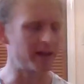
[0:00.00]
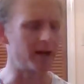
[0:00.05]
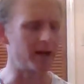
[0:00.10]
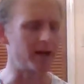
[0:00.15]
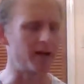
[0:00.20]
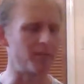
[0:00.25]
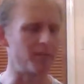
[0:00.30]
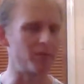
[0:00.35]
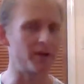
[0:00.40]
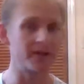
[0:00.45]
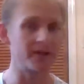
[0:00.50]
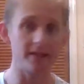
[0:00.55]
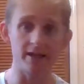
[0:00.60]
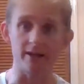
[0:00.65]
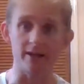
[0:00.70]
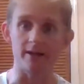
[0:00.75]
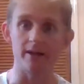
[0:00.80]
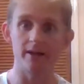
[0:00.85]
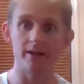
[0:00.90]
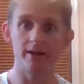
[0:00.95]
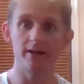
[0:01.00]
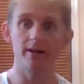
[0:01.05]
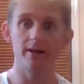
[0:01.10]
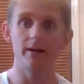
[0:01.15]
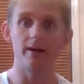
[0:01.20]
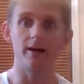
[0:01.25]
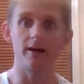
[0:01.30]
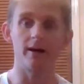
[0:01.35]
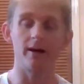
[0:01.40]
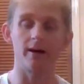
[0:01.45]
but it did.
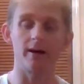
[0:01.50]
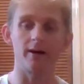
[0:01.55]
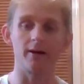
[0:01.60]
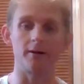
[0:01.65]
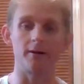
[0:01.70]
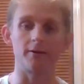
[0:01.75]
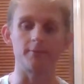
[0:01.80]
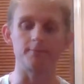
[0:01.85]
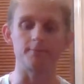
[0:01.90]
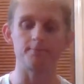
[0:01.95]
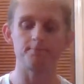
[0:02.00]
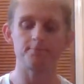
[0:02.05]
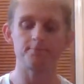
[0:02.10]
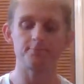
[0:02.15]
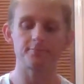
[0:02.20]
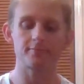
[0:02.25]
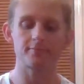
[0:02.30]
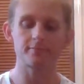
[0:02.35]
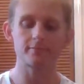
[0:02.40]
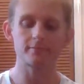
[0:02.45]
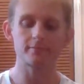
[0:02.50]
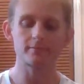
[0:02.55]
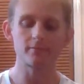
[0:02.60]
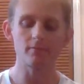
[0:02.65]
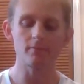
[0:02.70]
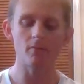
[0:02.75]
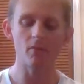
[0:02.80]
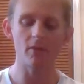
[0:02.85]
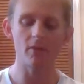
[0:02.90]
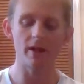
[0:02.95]
And
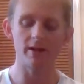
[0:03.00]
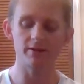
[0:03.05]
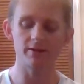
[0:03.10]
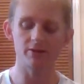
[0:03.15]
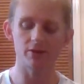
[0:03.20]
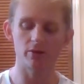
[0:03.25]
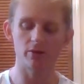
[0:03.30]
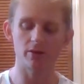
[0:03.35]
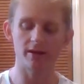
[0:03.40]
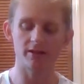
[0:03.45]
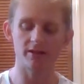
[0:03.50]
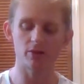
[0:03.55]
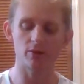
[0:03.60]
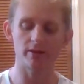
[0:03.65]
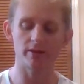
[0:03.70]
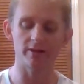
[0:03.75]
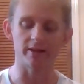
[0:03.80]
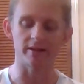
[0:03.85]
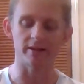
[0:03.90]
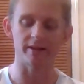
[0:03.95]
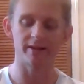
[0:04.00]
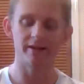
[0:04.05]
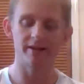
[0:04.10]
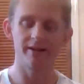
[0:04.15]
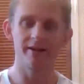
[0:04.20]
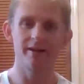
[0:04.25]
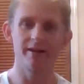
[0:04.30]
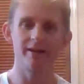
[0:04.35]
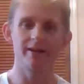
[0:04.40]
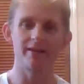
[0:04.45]
so consequently,
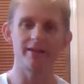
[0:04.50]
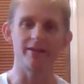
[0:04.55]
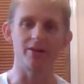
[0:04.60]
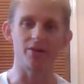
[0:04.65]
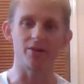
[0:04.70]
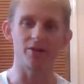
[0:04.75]
the